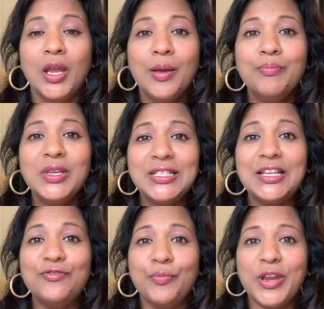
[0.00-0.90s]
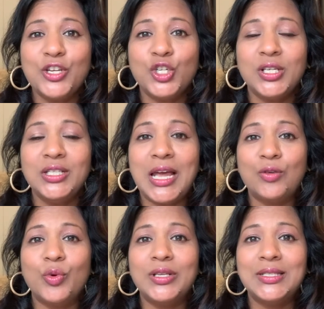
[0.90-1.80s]
Misinformation that
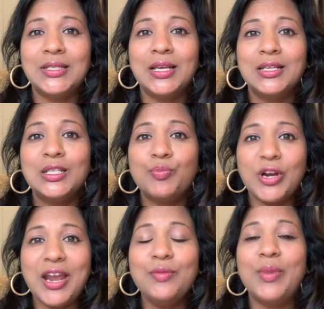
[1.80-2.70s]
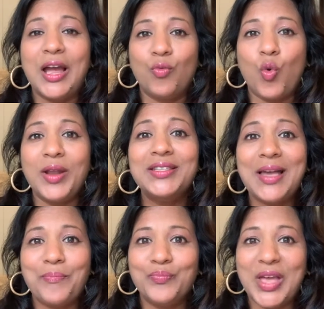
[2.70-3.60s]
was spread by
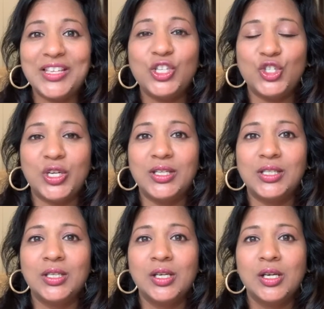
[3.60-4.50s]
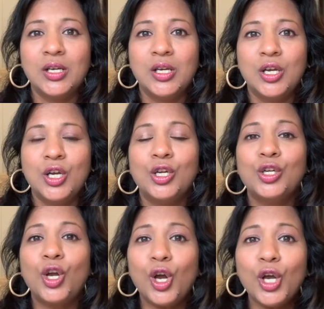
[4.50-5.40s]
WhatsApp messages
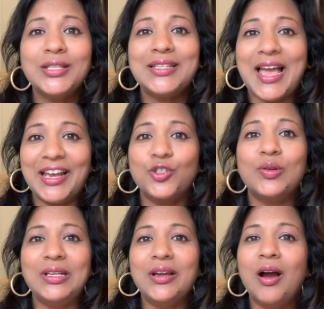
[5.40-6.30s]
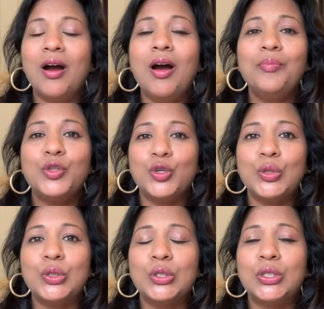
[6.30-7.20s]
caused actually harm
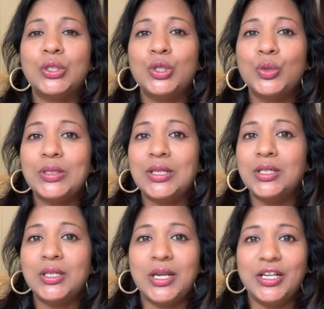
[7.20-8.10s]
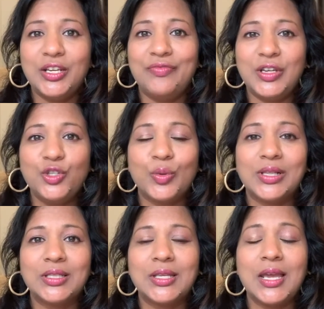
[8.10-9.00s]
to certain
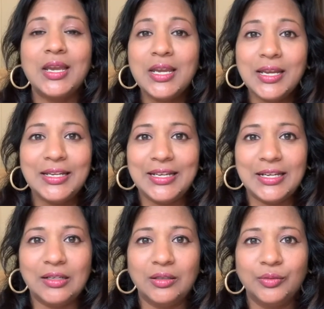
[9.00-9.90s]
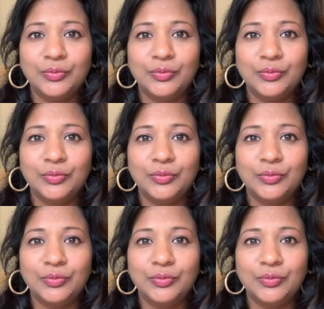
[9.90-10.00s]
individuals in India.